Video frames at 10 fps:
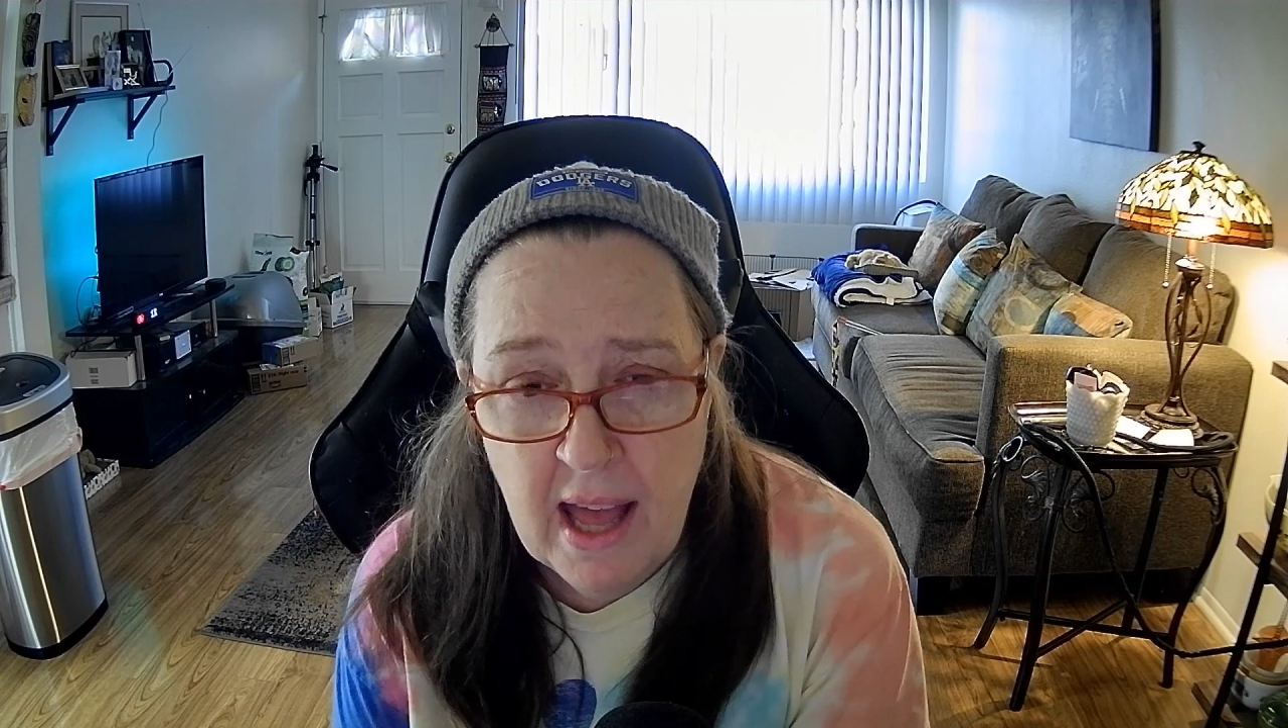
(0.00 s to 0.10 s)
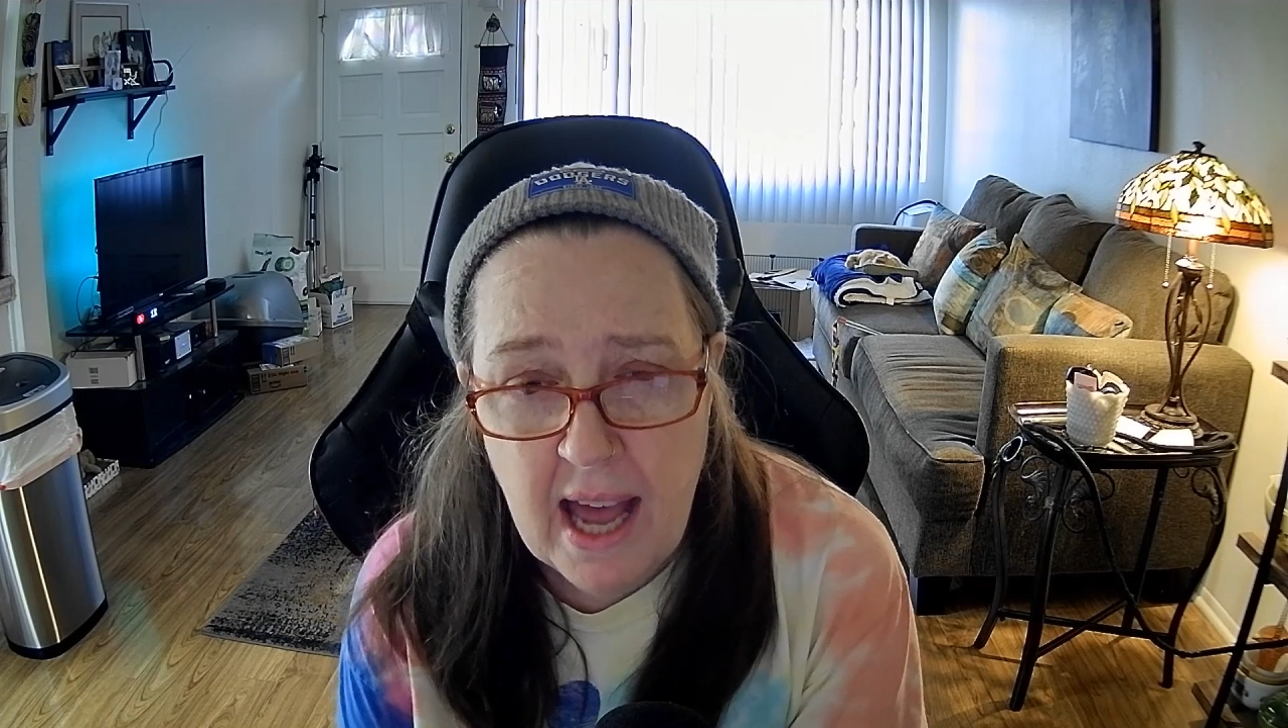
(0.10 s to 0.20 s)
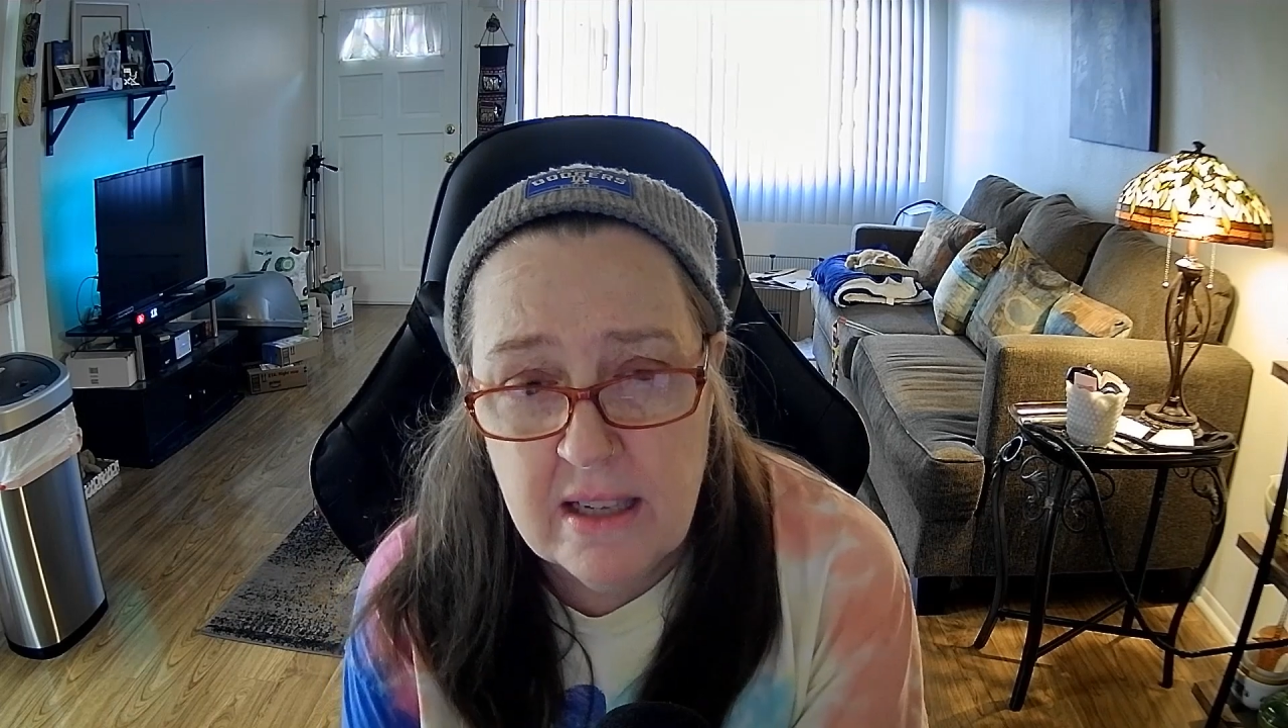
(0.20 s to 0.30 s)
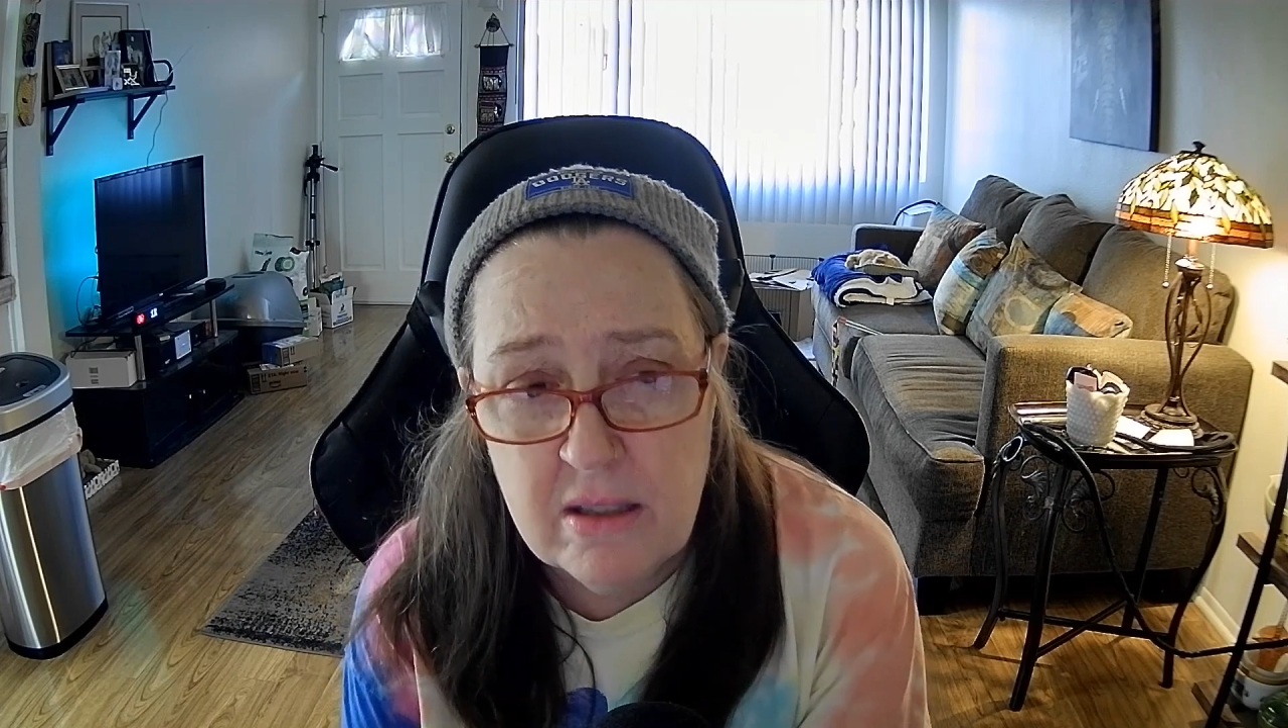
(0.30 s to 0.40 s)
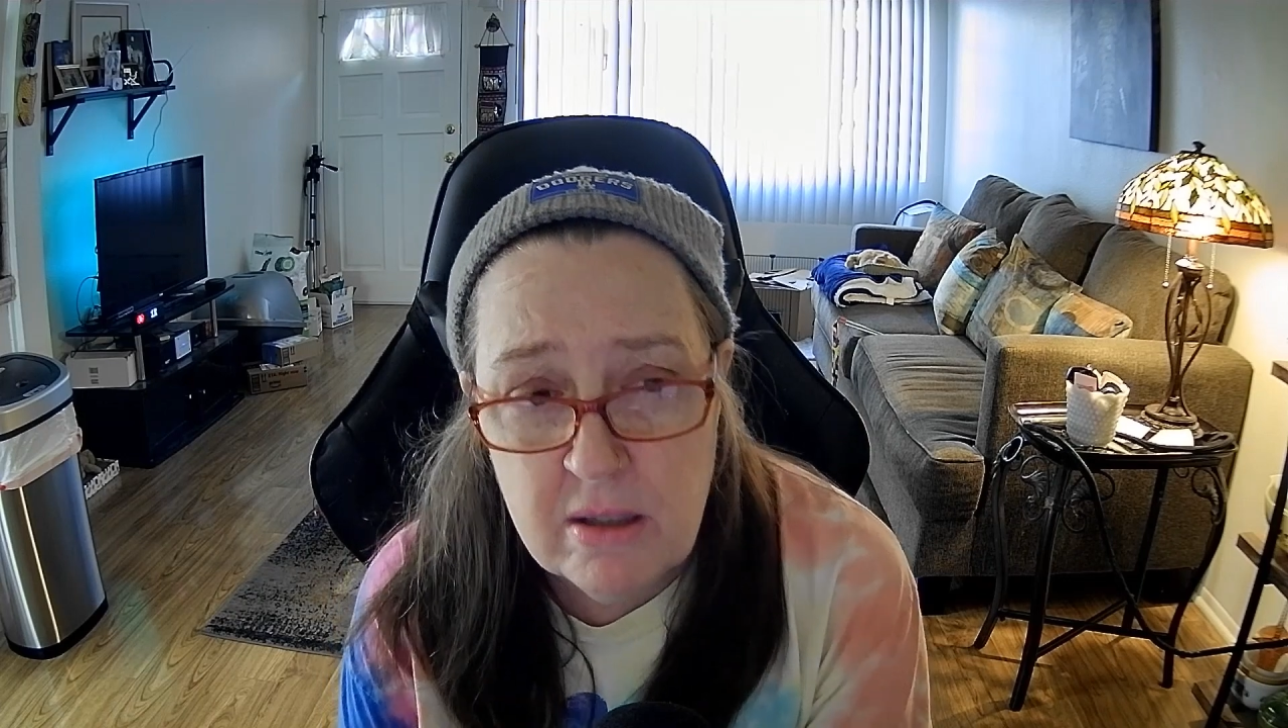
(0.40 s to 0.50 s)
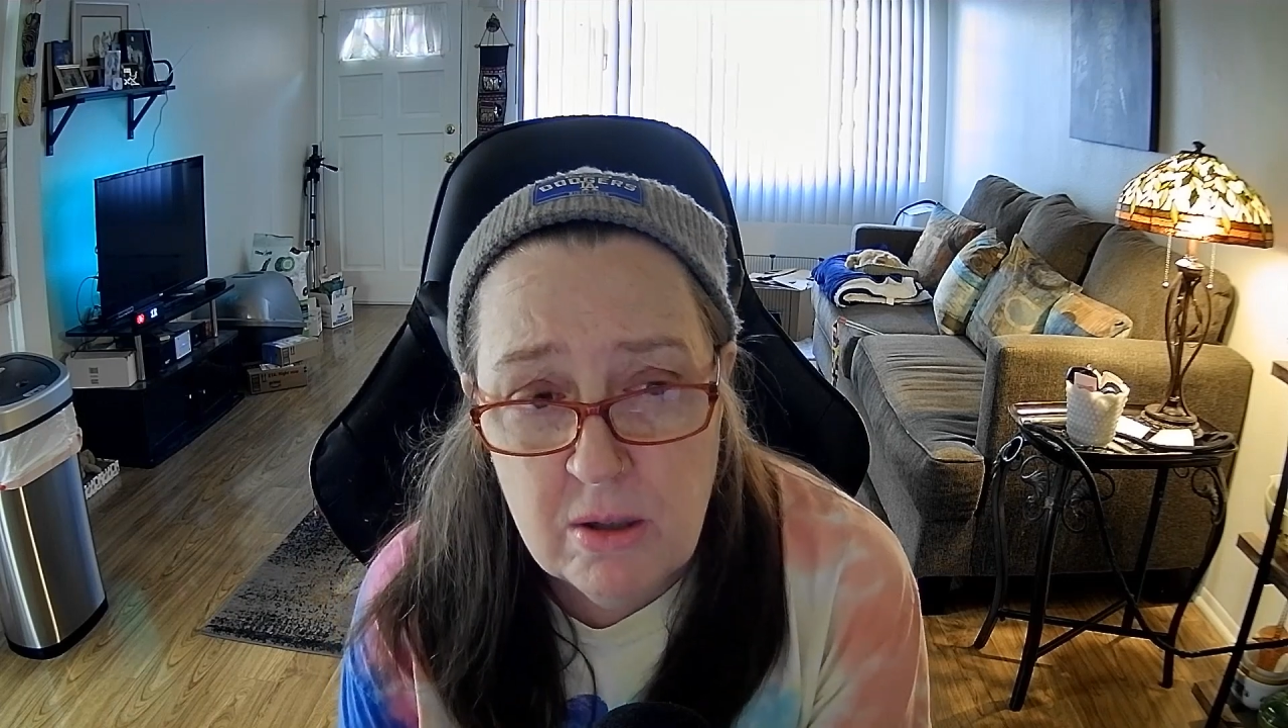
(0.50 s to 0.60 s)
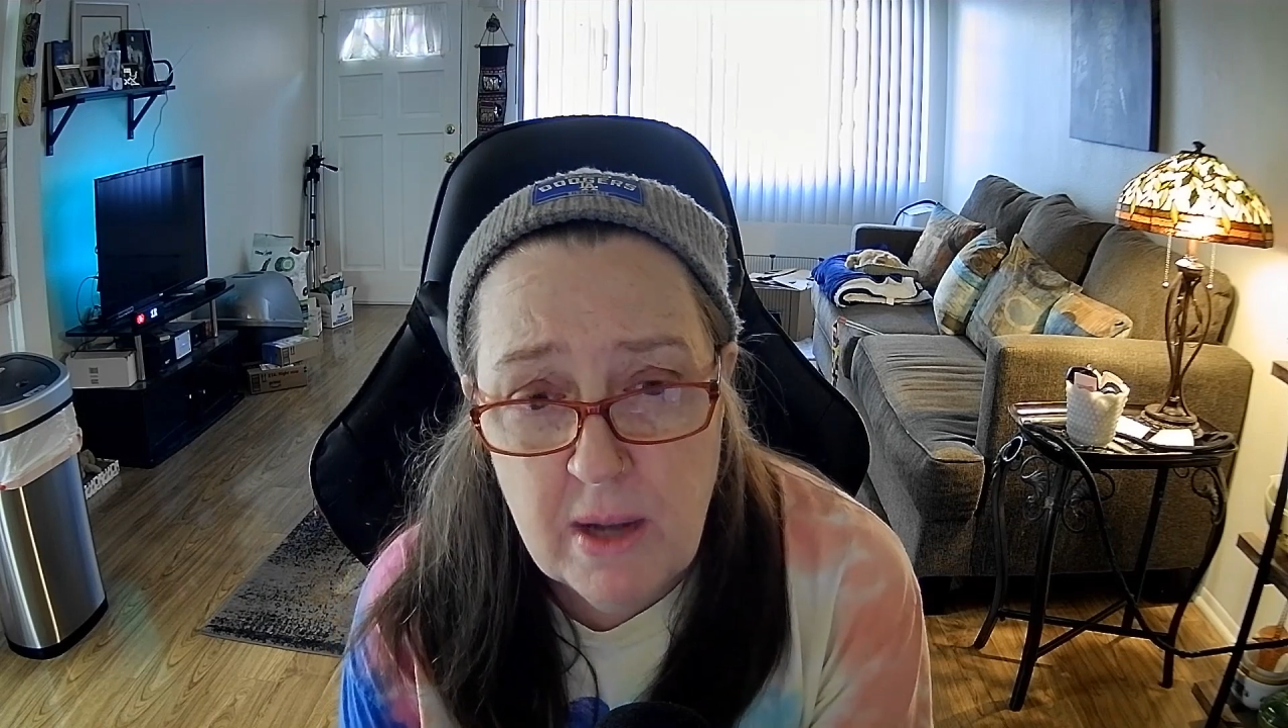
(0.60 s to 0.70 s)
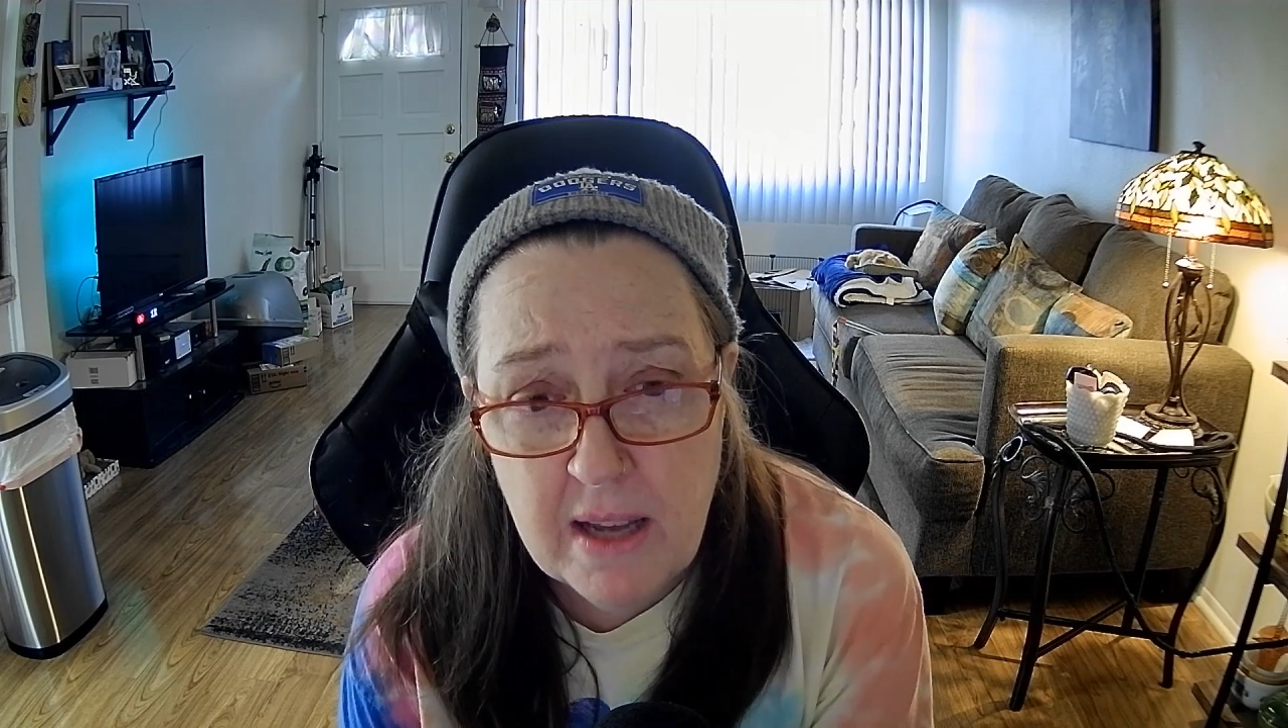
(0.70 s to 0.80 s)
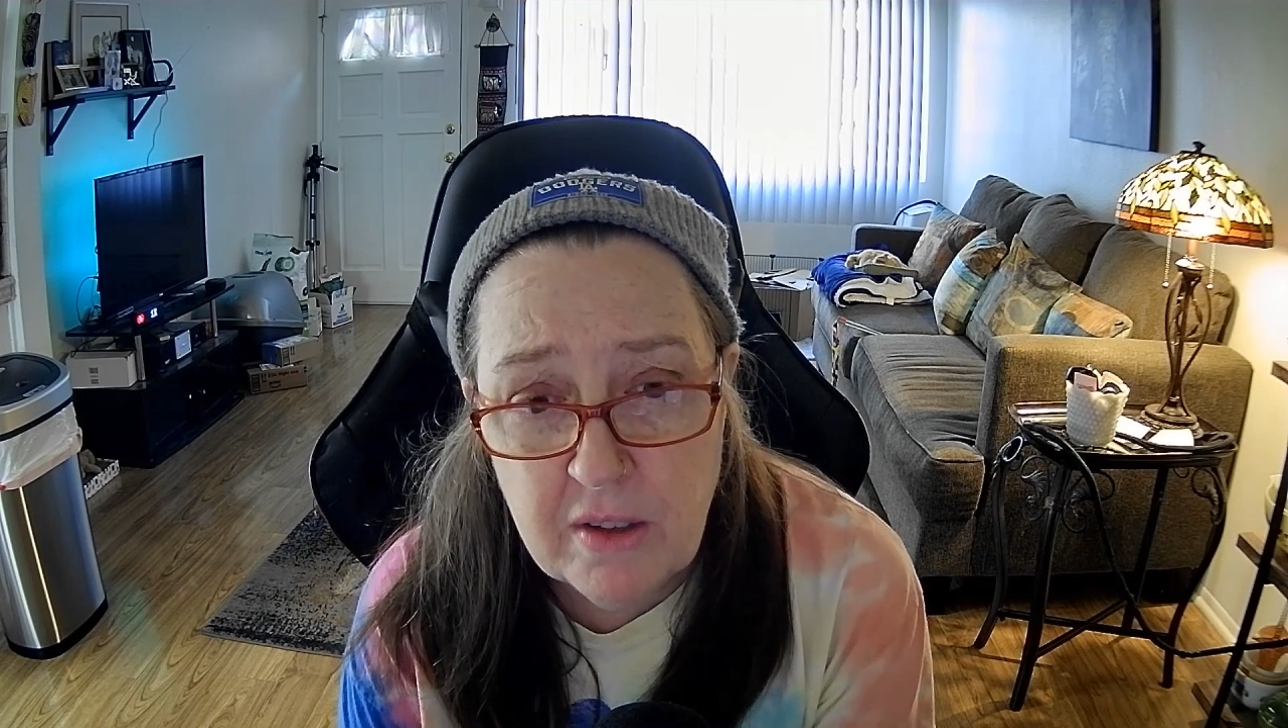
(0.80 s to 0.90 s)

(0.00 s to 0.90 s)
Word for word: I do have